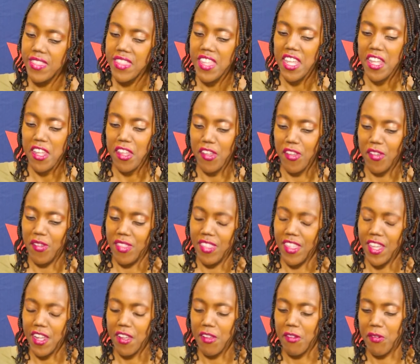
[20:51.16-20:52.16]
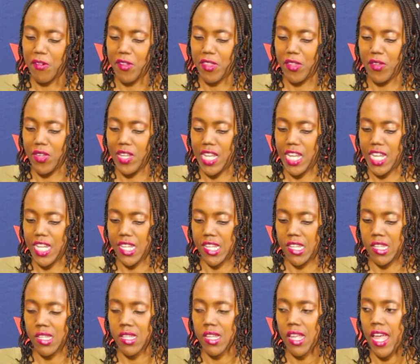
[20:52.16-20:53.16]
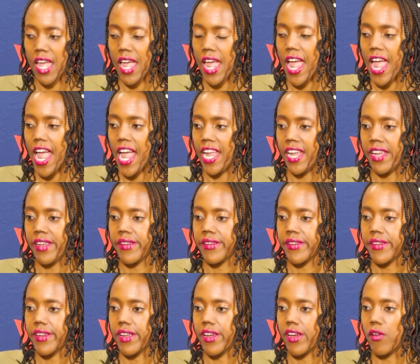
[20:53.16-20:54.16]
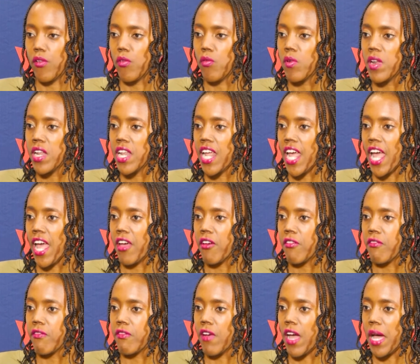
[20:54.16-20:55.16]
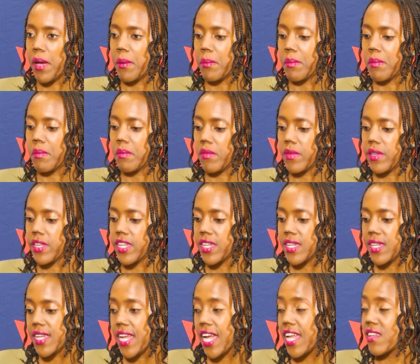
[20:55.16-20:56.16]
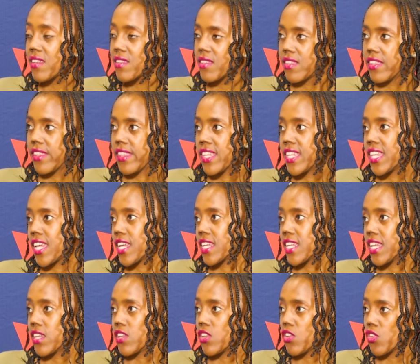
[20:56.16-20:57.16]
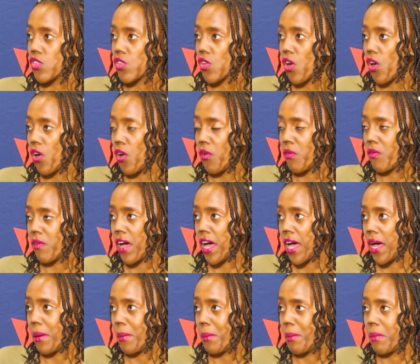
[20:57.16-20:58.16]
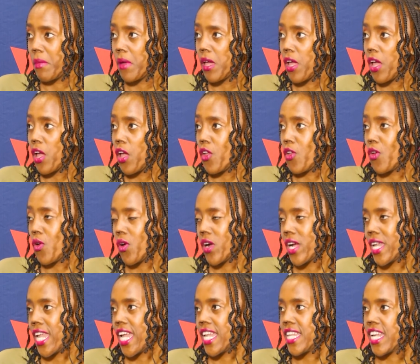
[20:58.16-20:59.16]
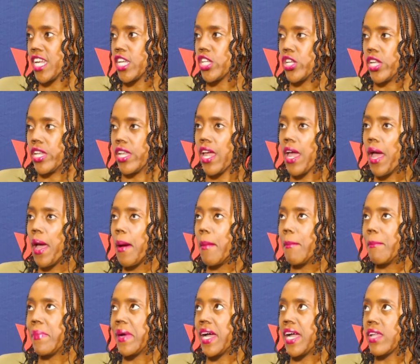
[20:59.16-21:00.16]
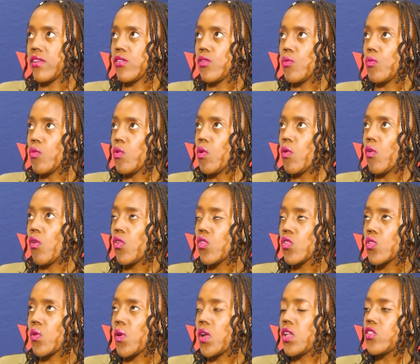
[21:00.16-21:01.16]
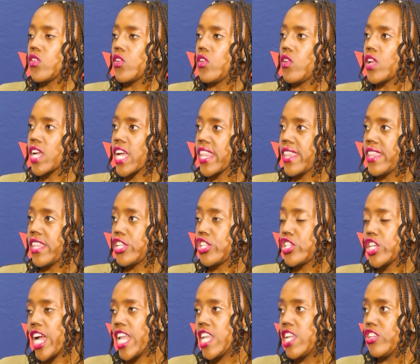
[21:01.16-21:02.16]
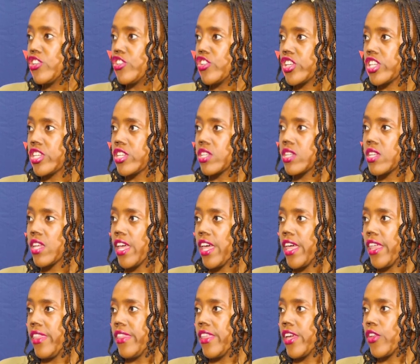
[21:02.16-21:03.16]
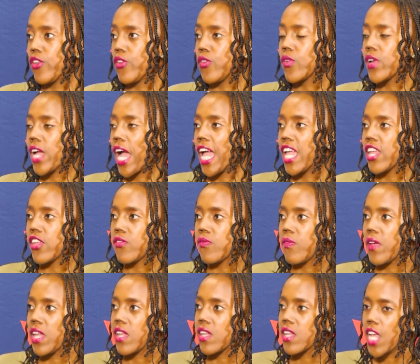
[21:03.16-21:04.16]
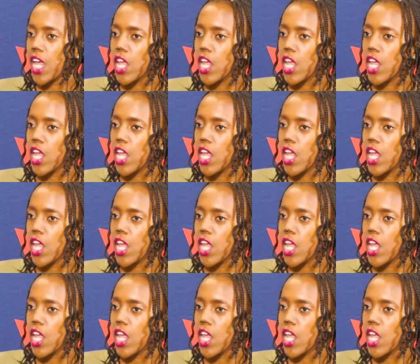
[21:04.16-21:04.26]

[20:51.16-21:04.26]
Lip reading: Thank you for those lessons. And we have discussed the successes of your organization, but we also want to look at the challenges that you guys face.